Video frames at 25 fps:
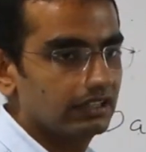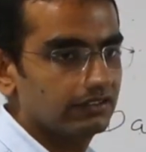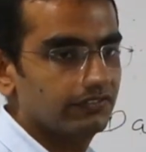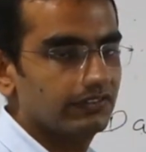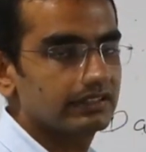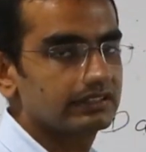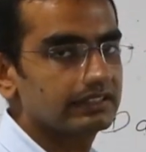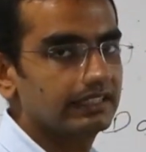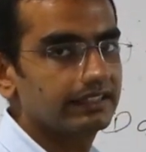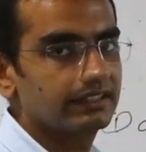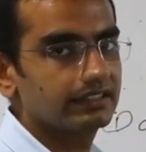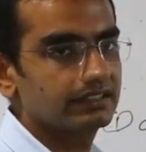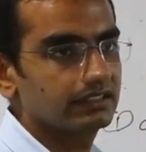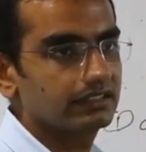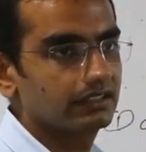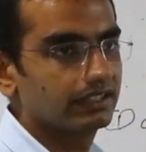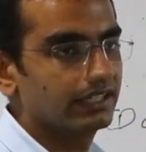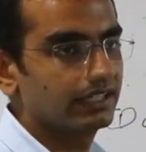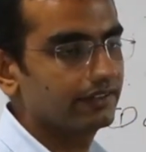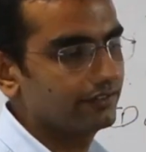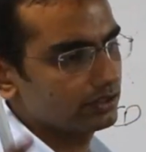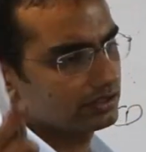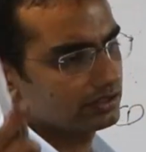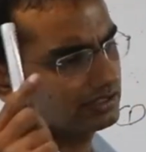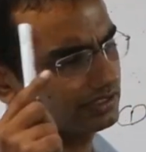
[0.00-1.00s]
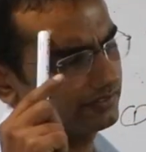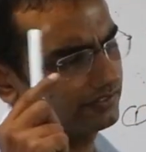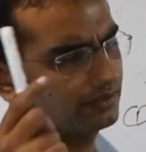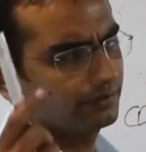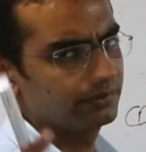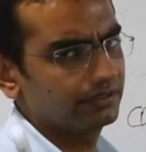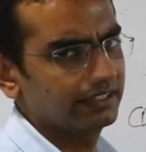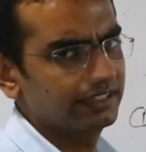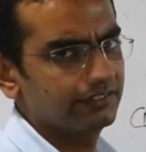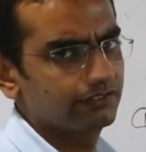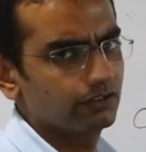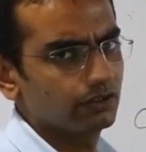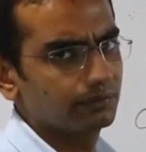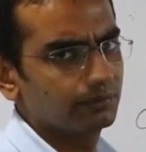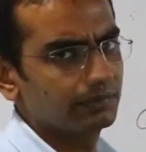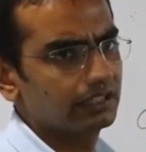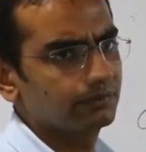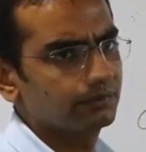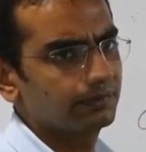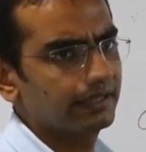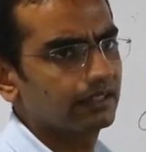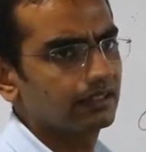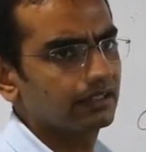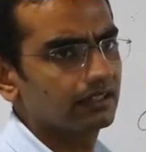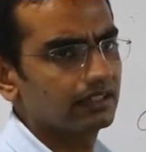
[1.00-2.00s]
after the first iteration, give yourself a
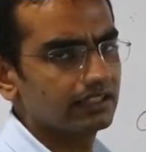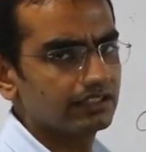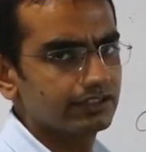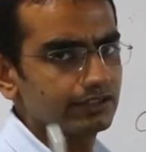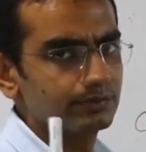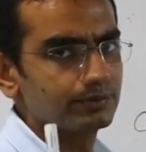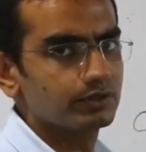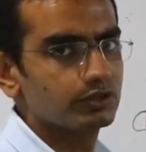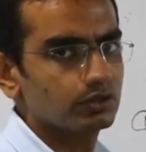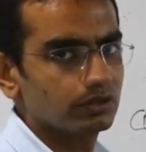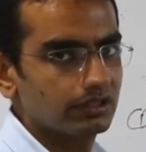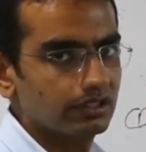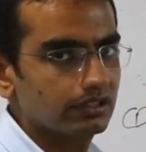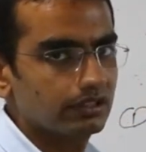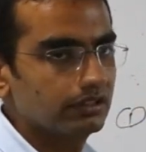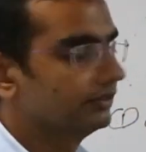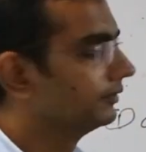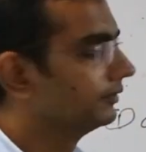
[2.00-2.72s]
3-4 minute break, consume